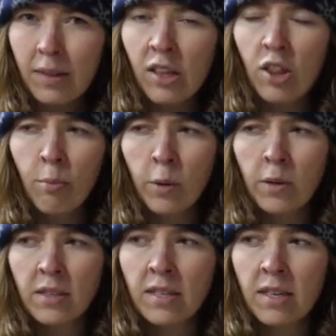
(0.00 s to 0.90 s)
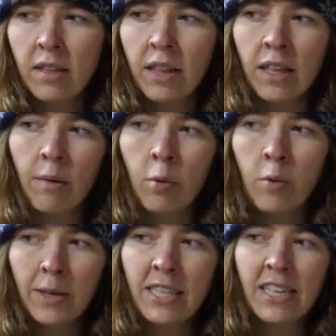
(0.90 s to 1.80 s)
the bowls, like the
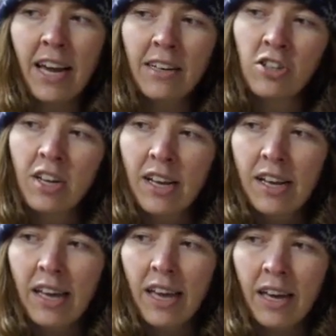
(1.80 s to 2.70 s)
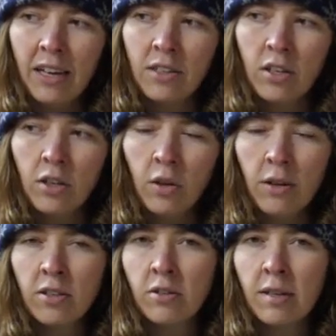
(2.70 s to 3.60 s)
bowl meets the edge. And you
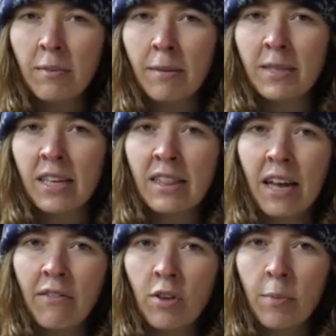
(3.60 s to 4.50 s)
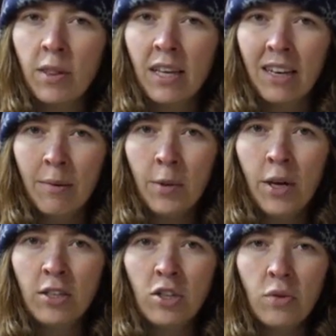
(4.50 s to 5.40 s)
also sometimes get that if you put the enamel
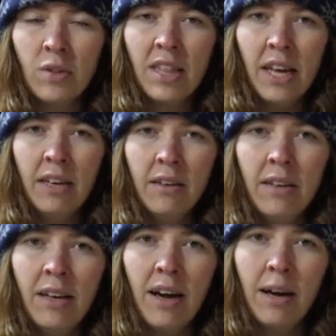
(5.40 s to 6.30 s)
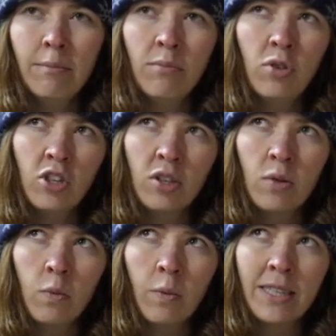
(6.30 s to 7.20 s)
on too thin. Um,
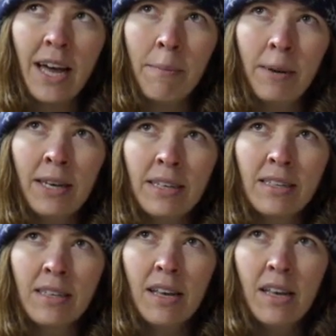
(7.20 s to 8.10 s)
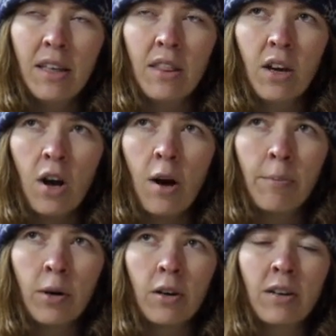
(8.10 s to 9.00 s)
just what's happened is the
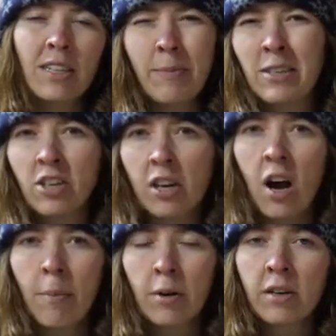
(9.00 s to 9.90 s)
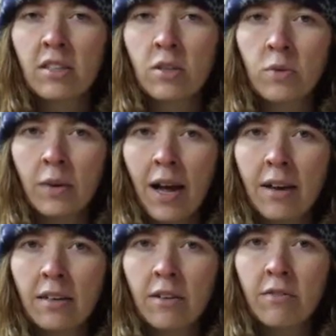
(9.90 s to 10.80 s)
copper, especially copper because it's
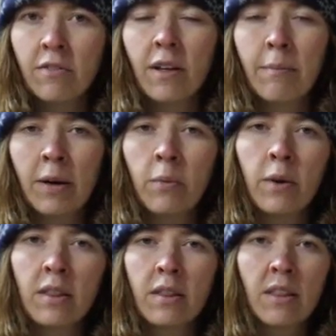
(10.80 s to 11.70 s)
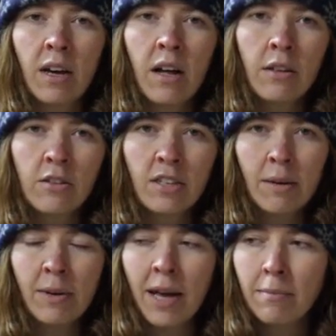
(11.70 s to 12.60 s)
reactive a bit with the colors
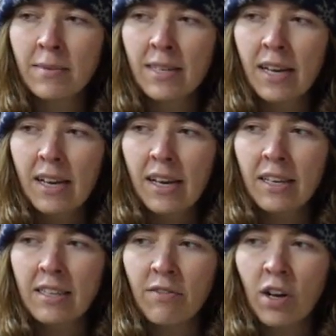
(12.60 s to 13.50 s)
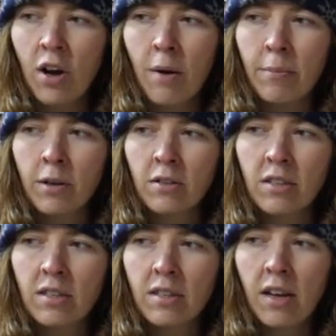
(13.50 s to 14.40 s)
sometimes, is if the
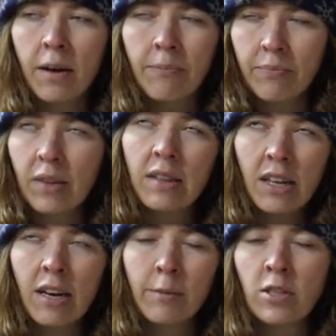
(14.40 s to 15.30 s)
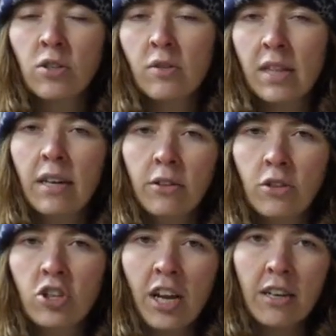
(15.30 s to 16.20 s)
copper's, um, the enamel's too thin, it'll
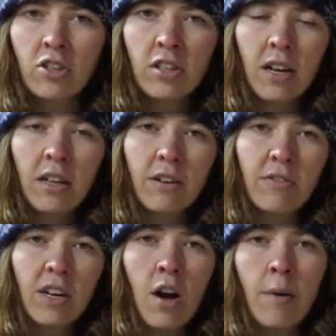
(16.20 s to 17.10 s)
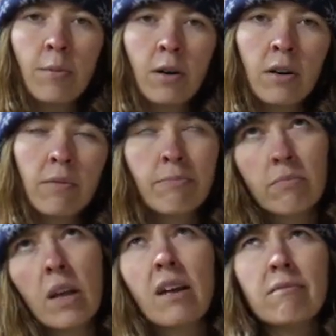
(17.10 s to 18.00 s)
change the color of the copper.
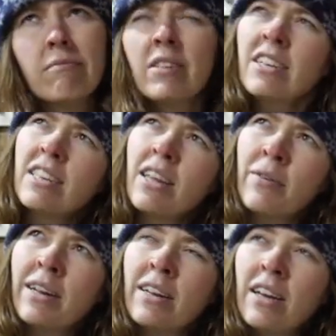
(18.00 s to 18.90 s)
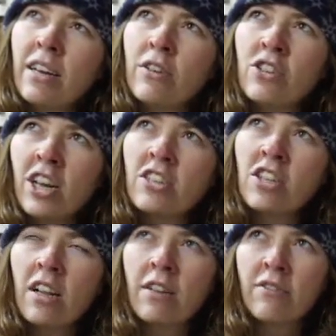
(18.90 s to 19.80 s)
Did I say that right? It'll change
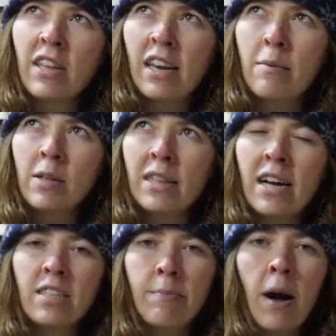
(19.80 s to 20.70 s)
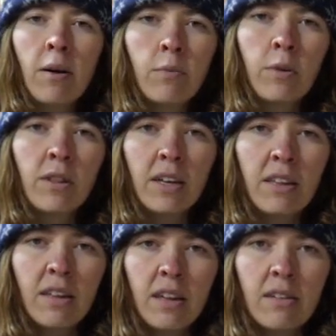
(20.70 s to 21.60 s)
the color of the enamel in that spot where the
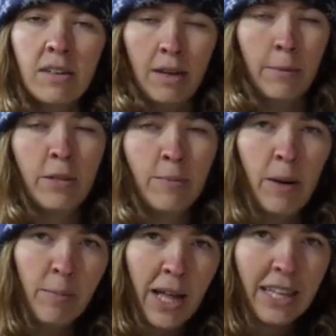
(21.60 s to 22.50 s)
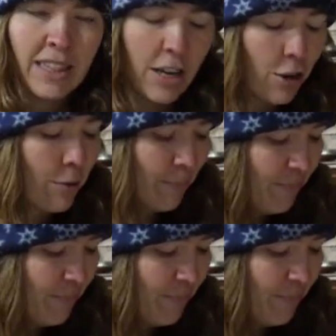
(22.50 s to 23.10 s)
enamel's been applied thinner.